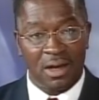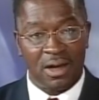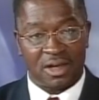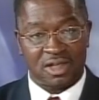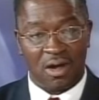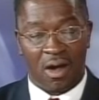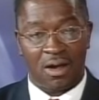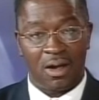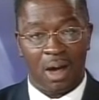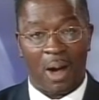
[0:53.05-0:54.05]
Let's
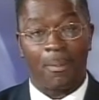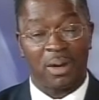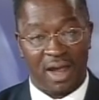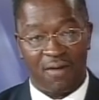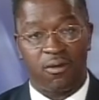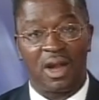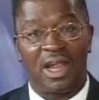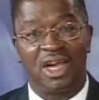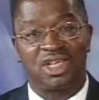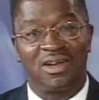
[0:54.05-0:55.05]
talk about playing for a
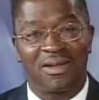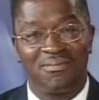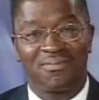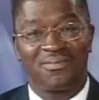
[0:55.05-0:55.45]
legend.